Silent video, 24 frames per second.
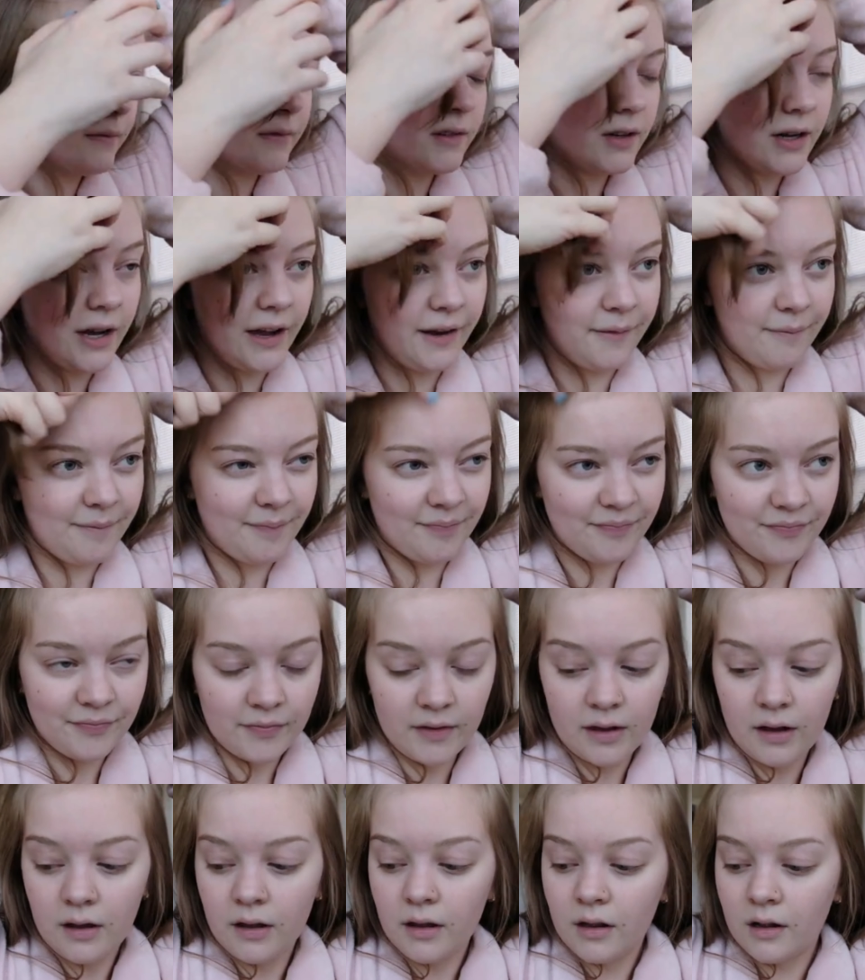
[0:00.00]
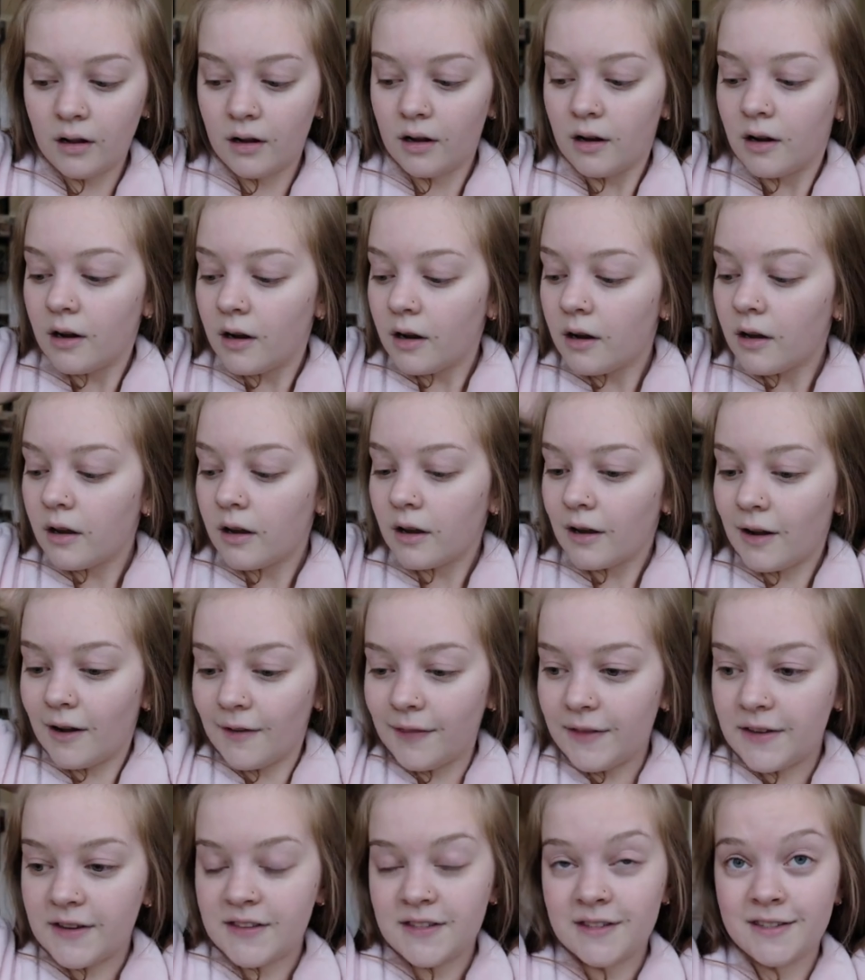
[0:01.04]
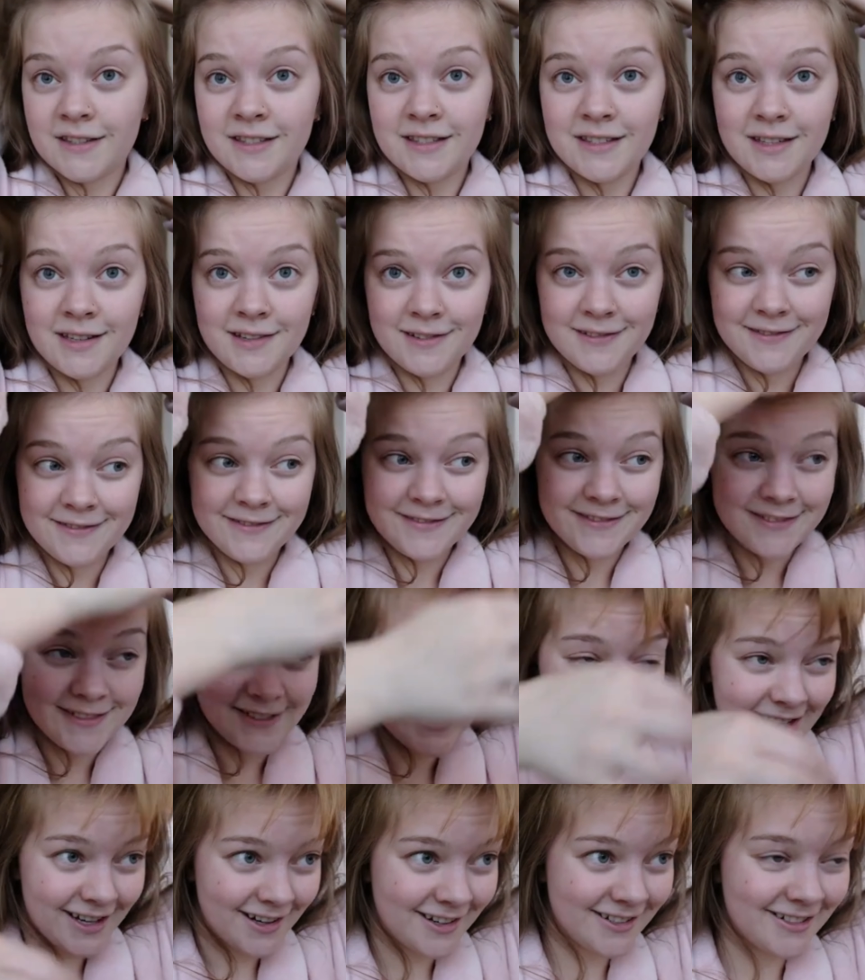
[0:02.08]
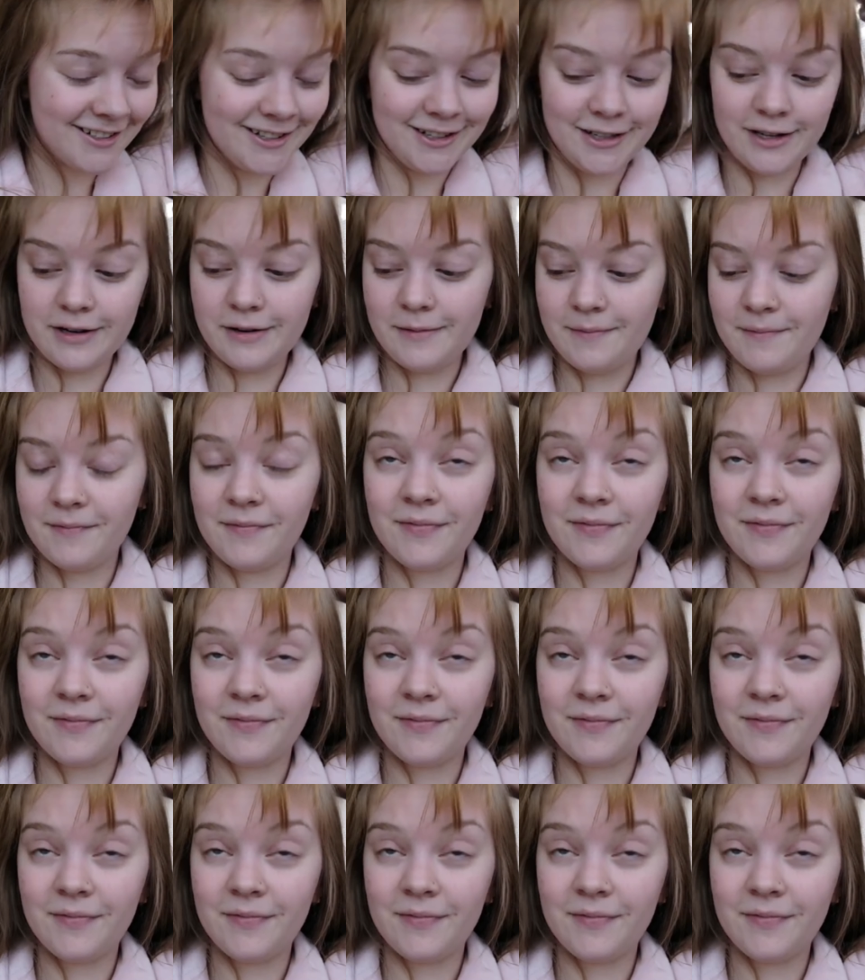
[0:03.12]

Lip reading: Okay. Got this section.